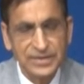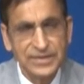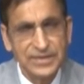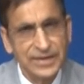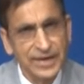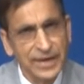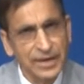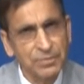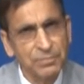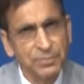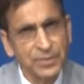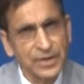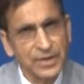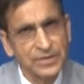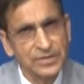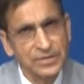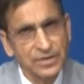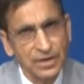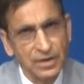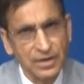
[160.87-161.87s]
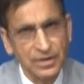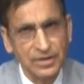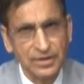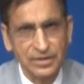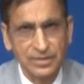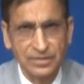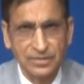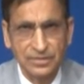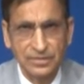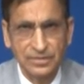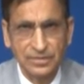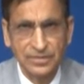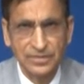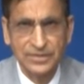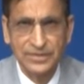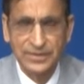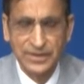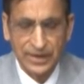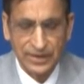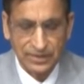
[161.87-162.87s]
10 page article
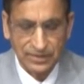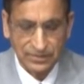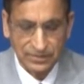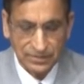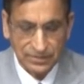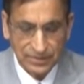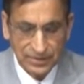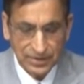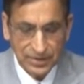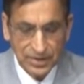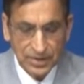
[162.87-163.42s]
titled